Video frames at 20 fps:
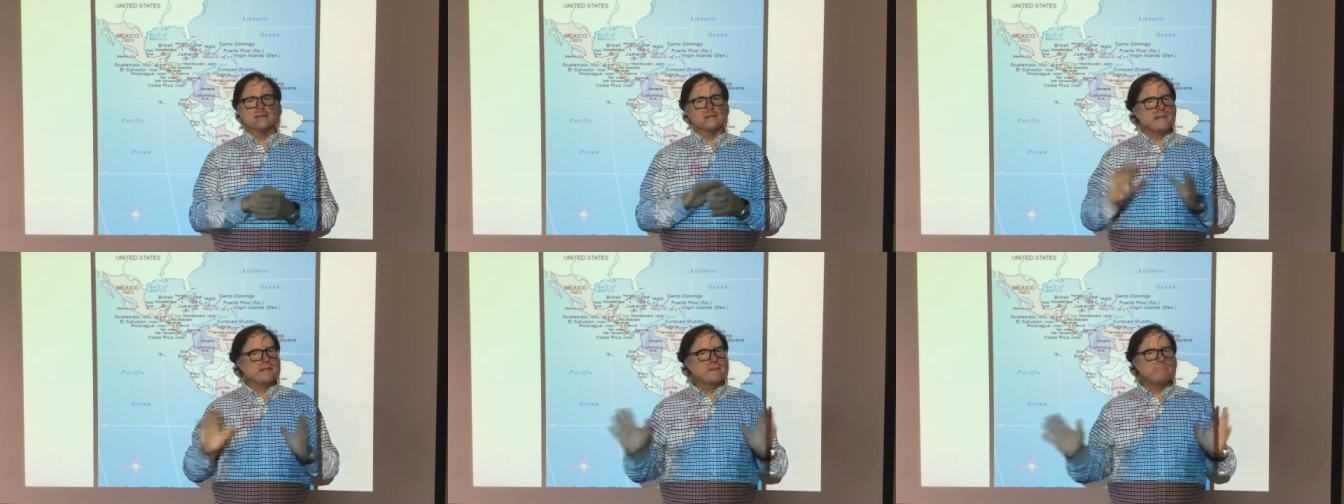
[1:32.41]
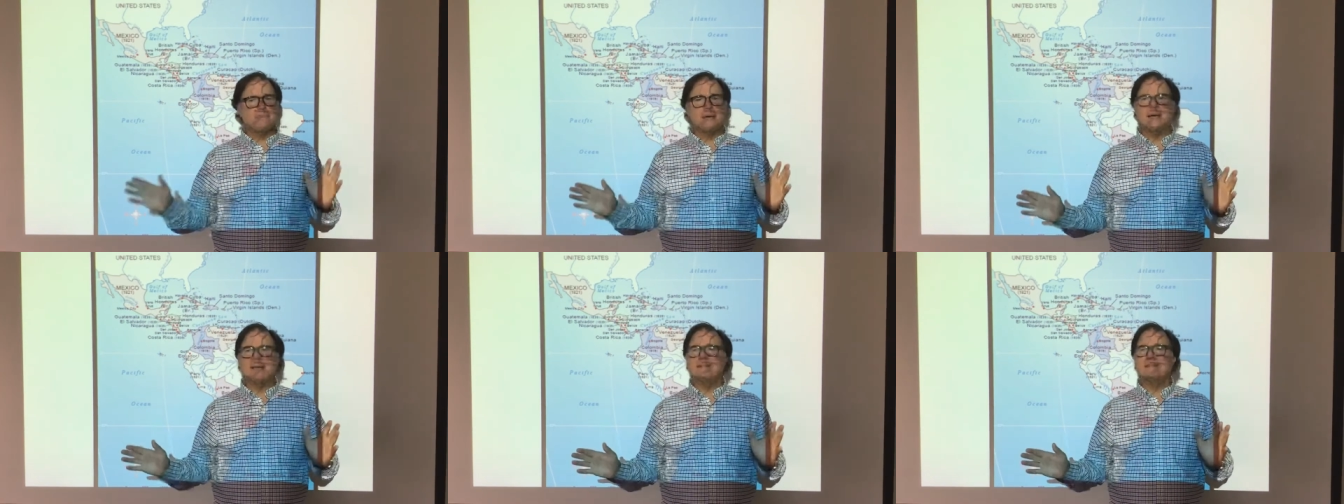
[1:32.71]
A lot of
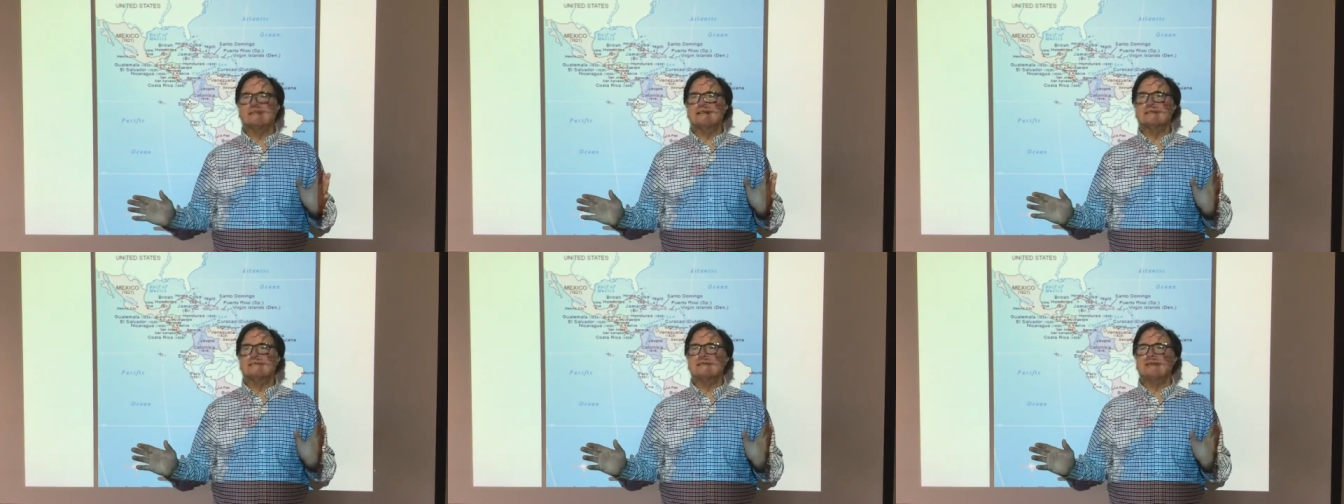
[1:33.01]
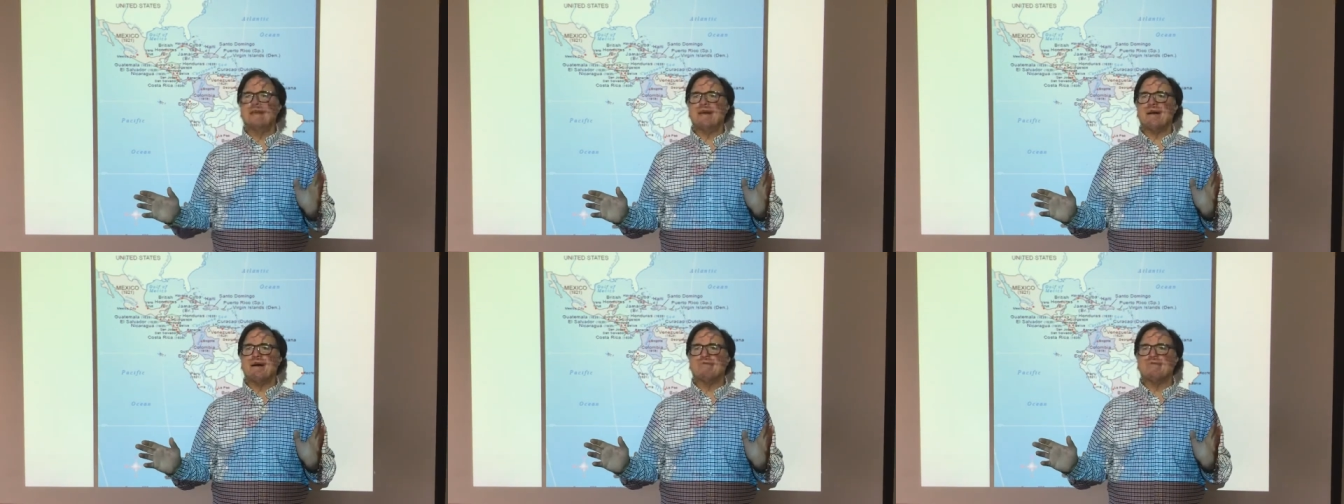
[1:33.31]
bad things had
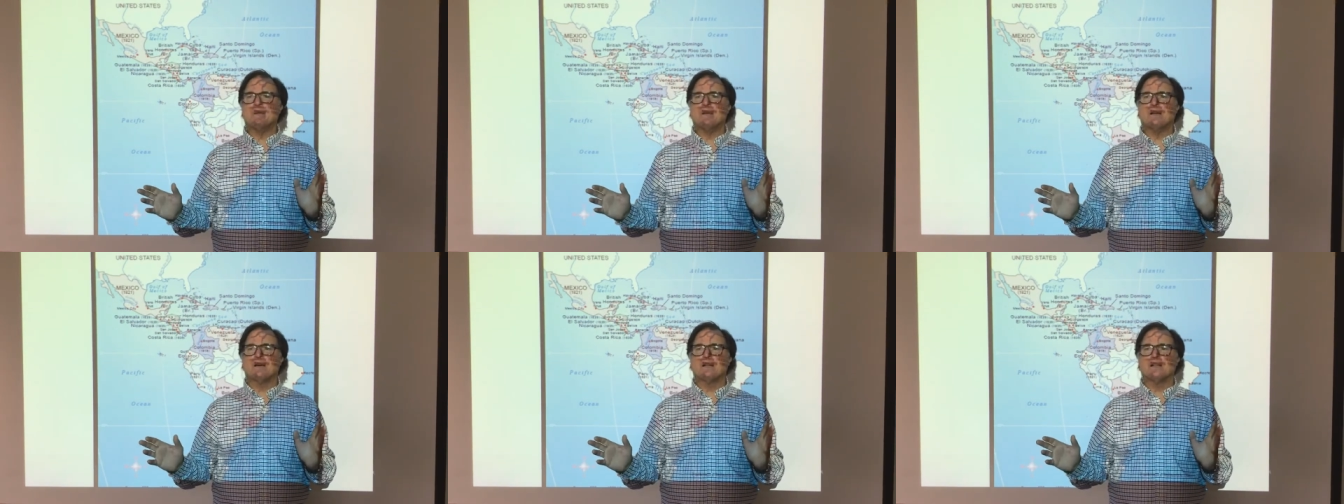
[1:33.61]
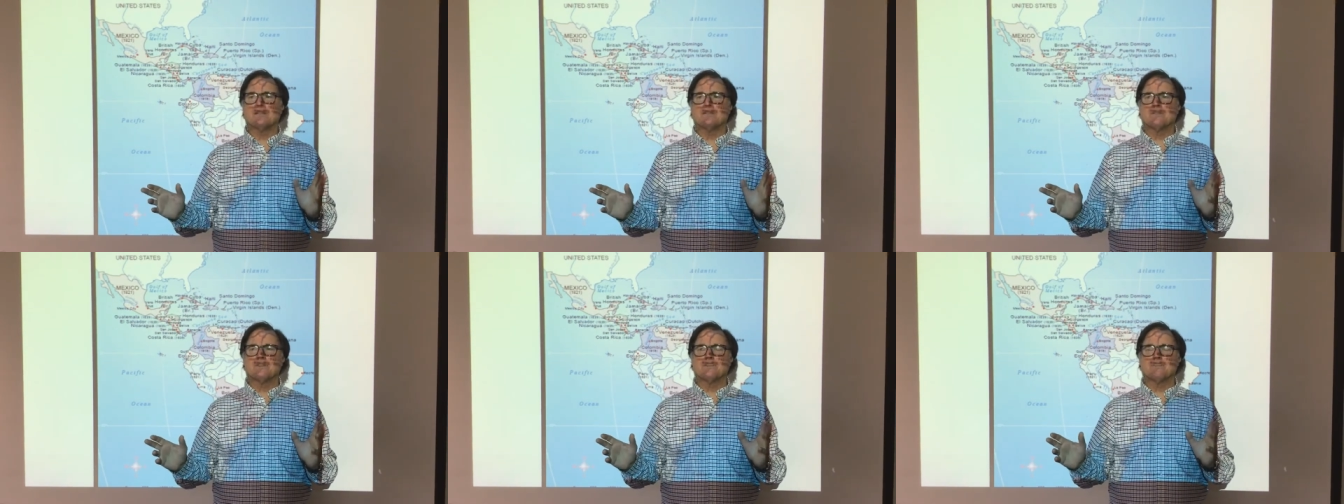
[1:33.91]
happened all
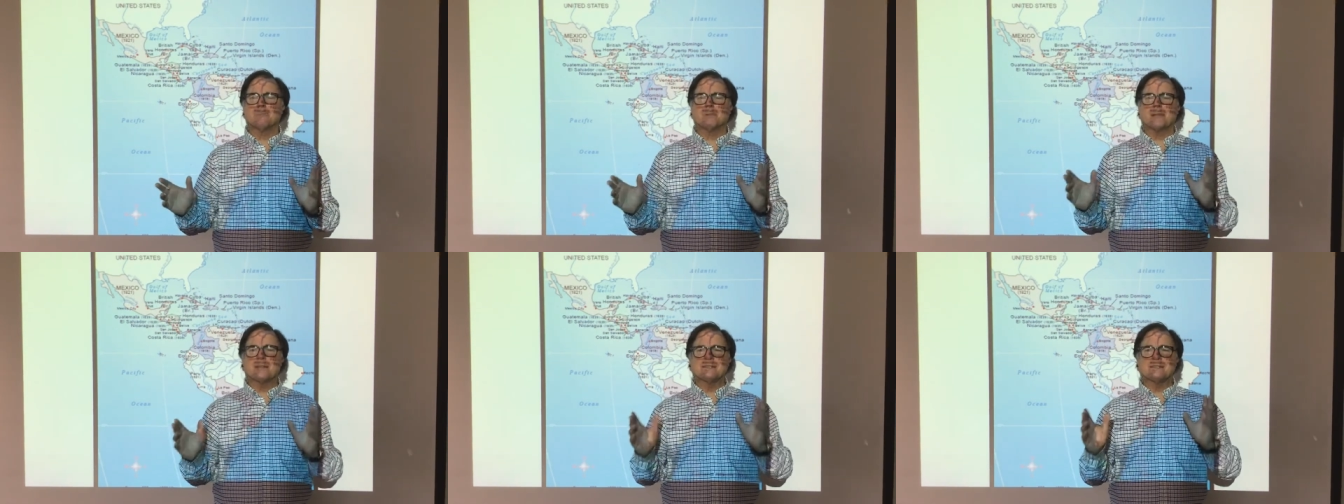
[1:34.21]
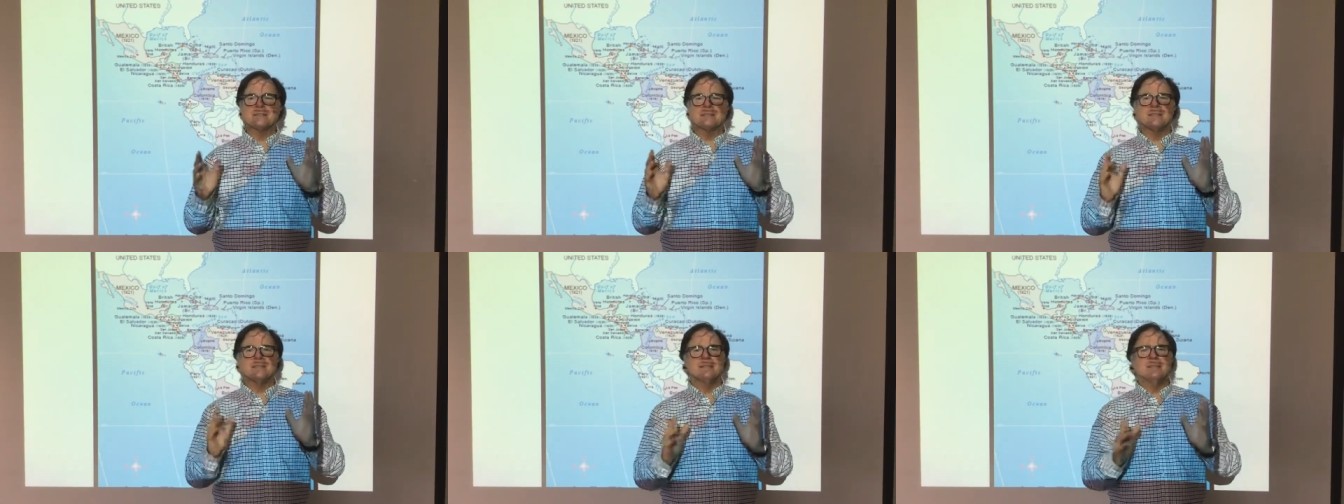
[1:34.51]
over the
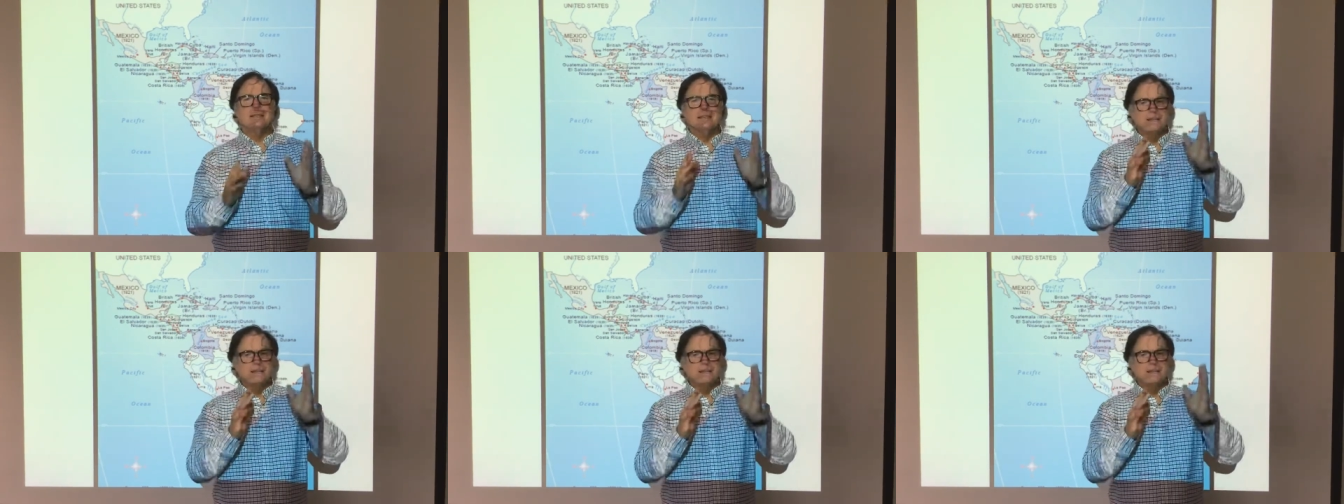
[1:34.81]
place, and